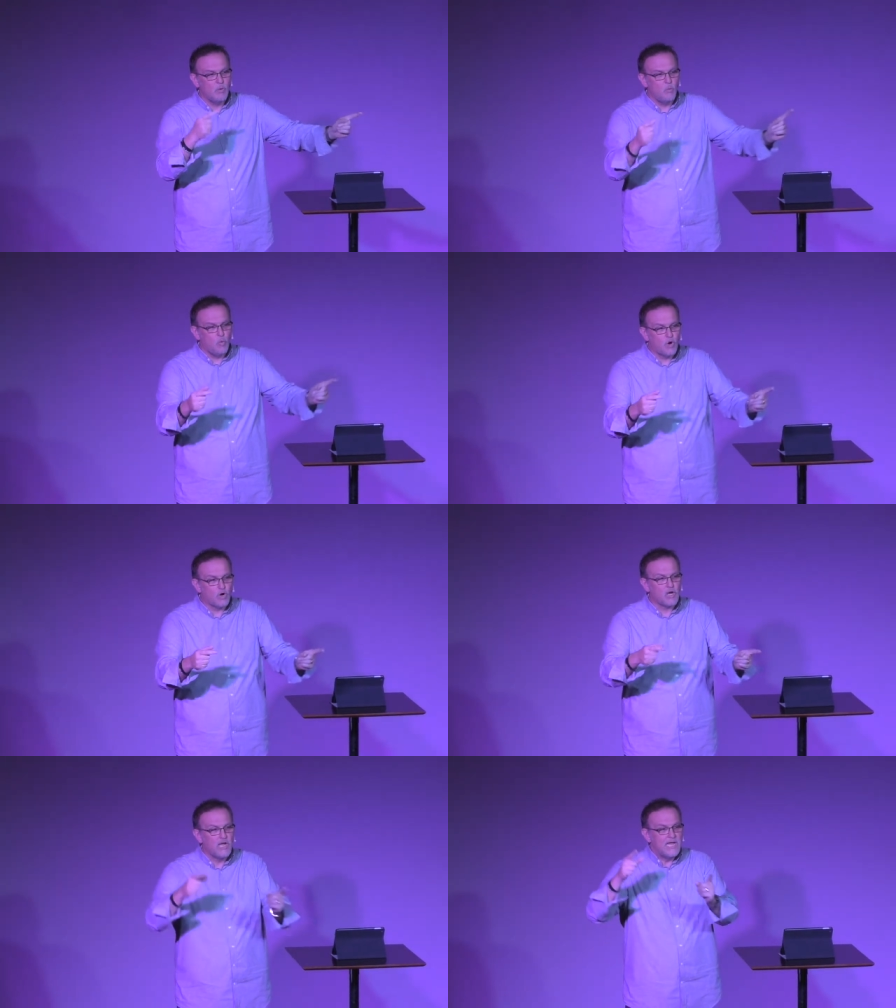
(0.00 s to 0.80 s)
will
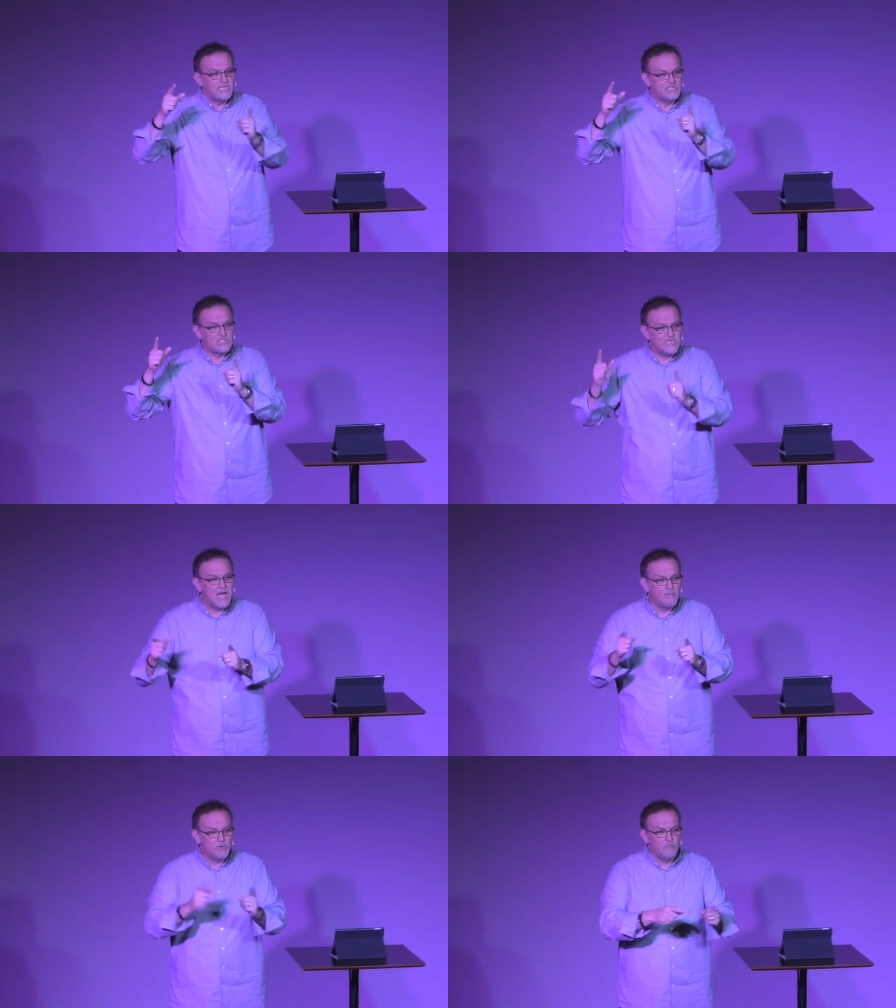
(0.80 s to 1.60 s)
work to
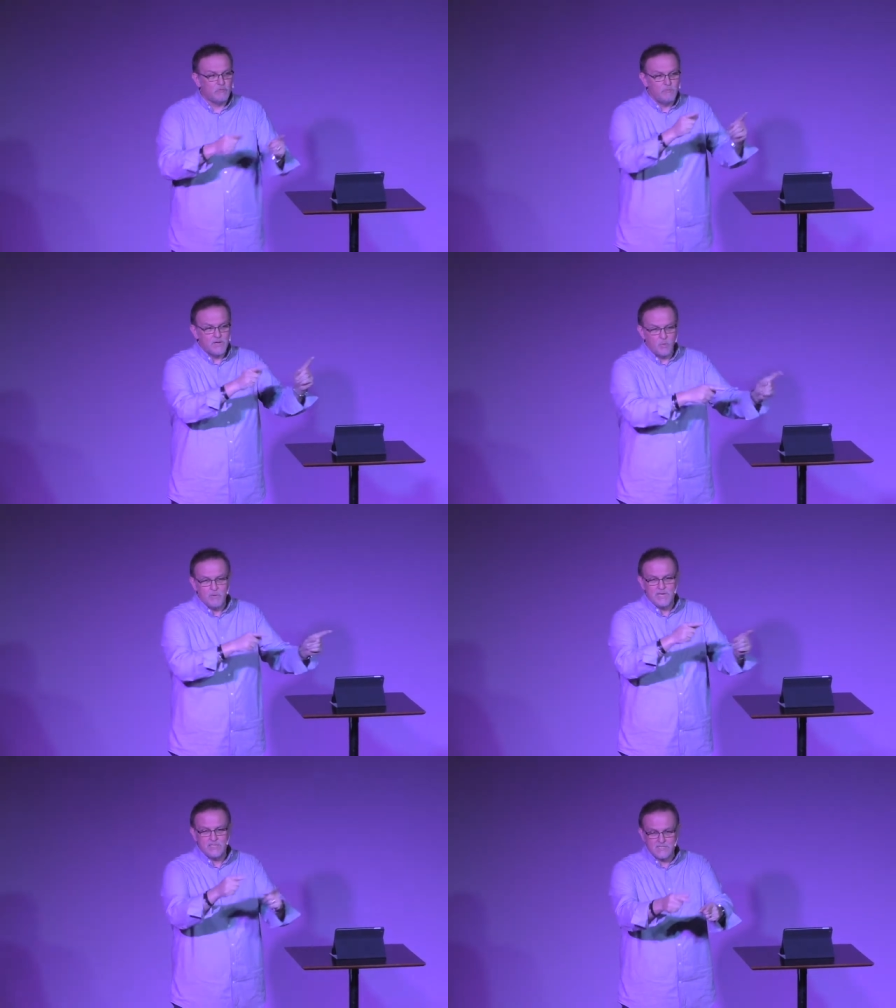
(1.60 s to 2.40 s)
stop you from being
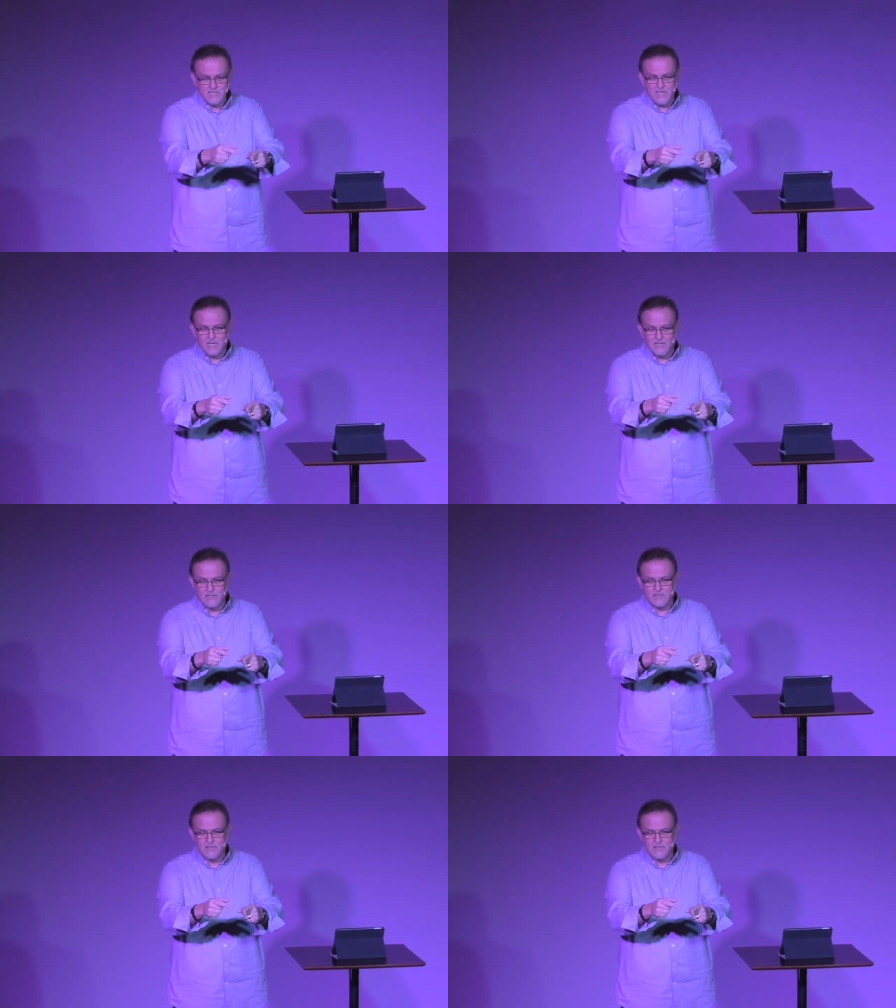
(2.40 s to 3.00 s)
obedient to God.